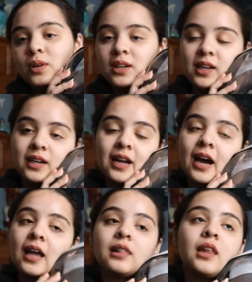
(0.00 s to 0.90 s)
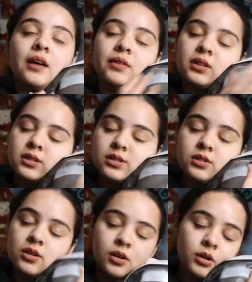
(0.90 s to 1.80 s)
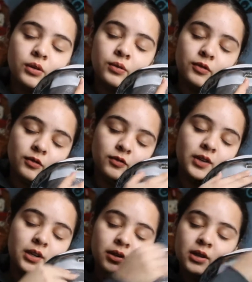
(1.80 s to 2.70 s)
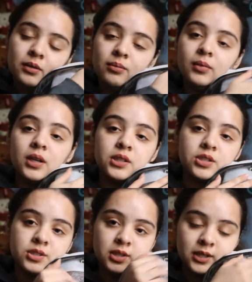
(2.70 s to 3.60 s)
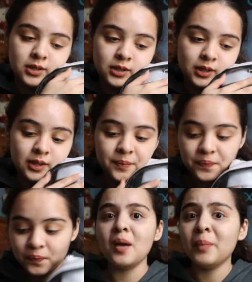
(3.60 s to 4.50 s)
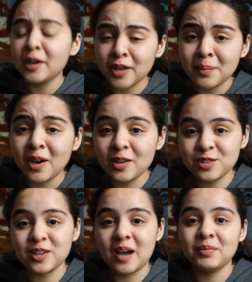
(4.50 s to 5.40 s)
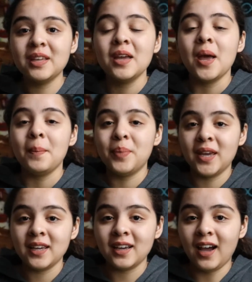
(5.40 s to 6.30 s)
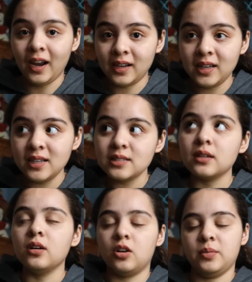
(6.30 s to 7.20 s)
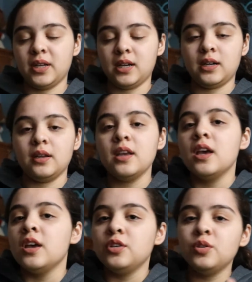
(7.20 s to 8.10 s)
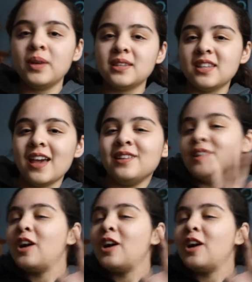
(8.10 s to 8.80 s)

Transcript: one, and I love it so very much and dearly. My grandma also got me pink undies. Oh my god. You may say,